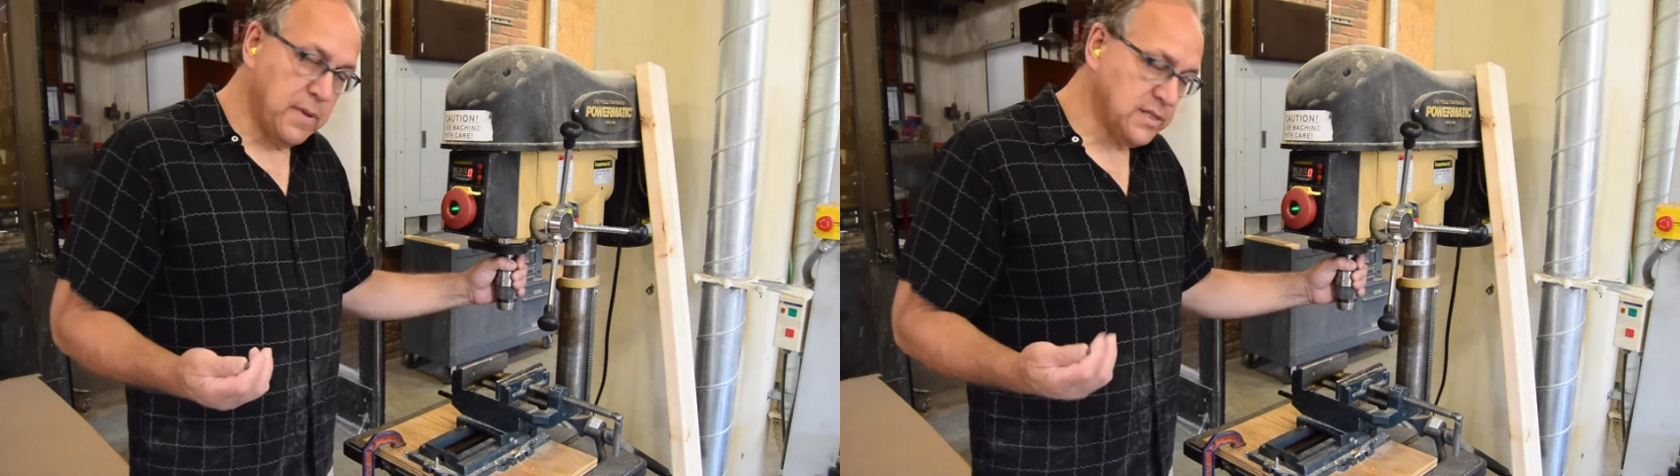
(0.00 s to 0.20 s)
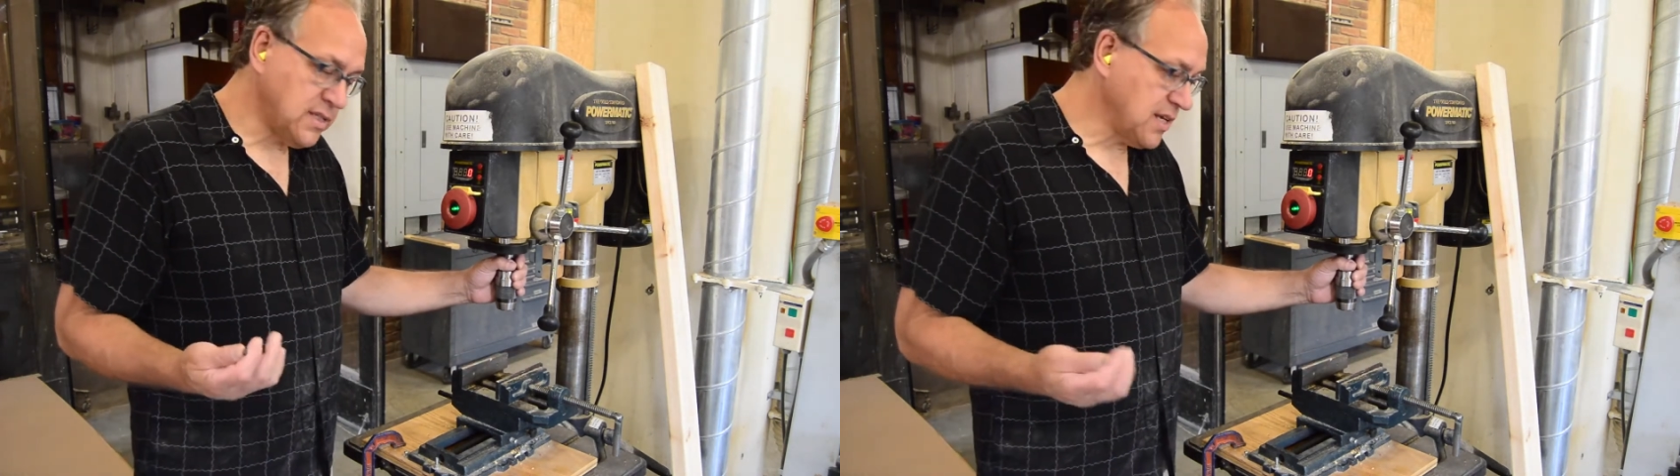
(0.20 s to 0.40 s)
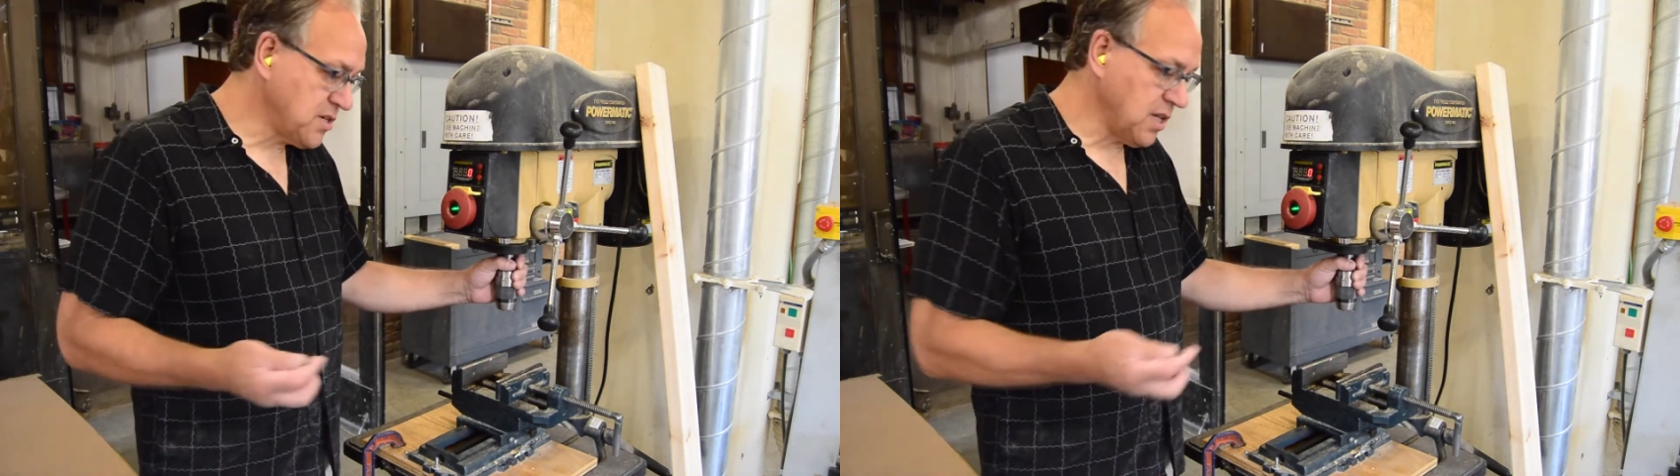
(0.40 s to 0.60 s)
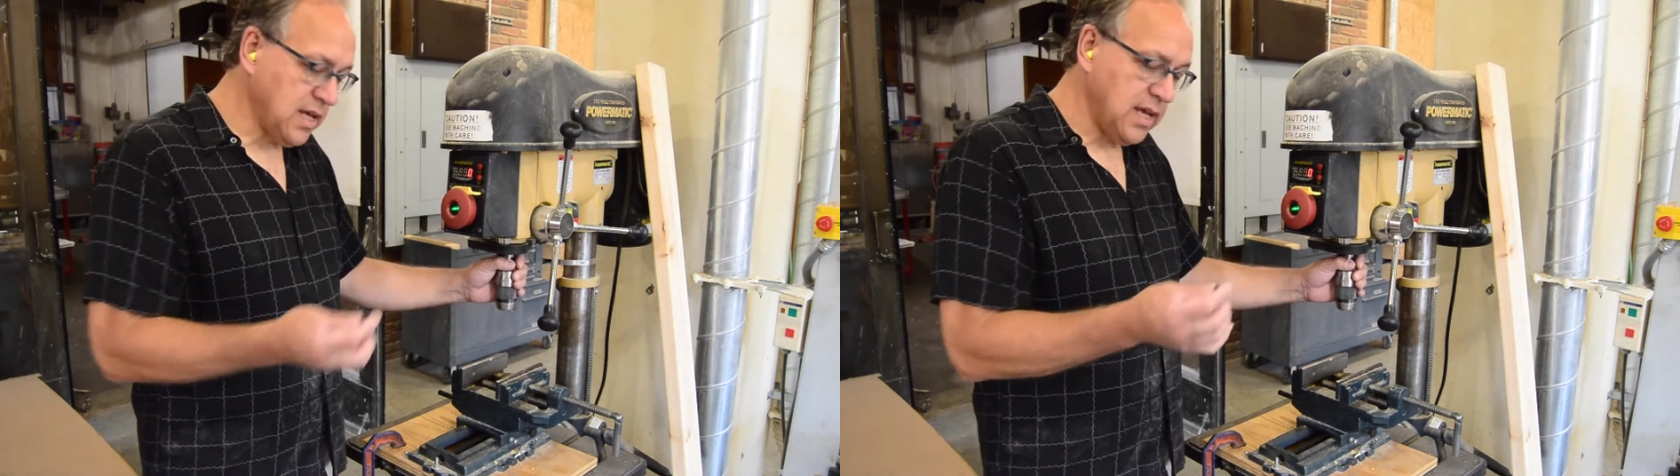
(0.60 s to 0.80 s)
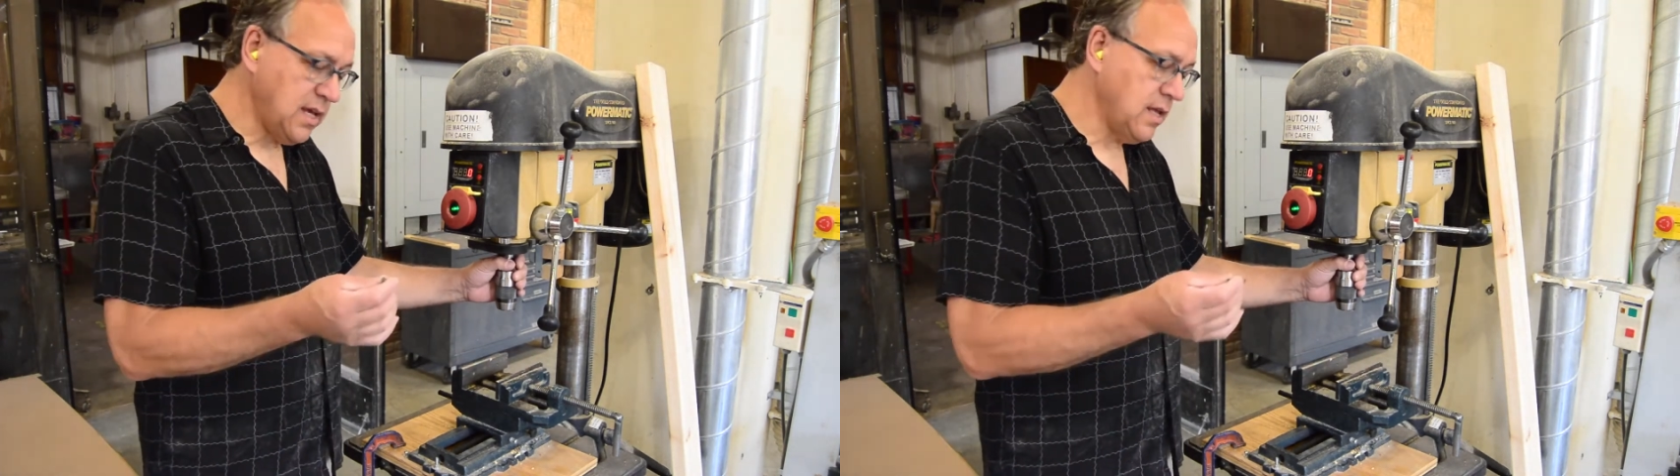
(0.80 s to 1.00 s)

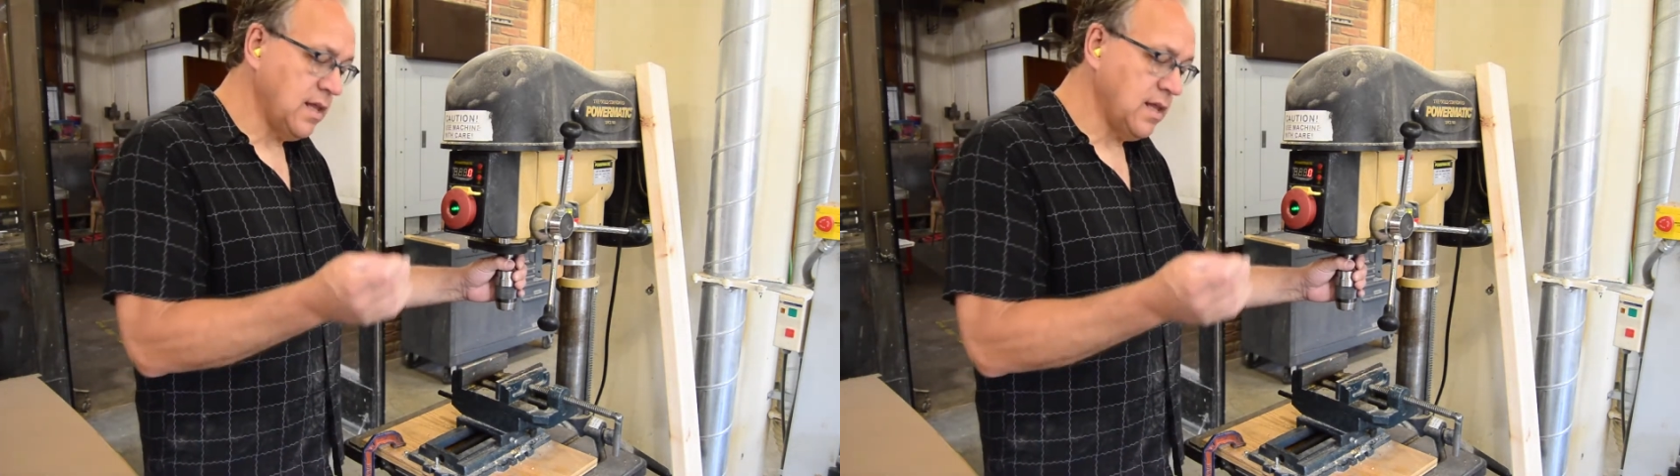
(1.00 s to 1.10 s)
essentially,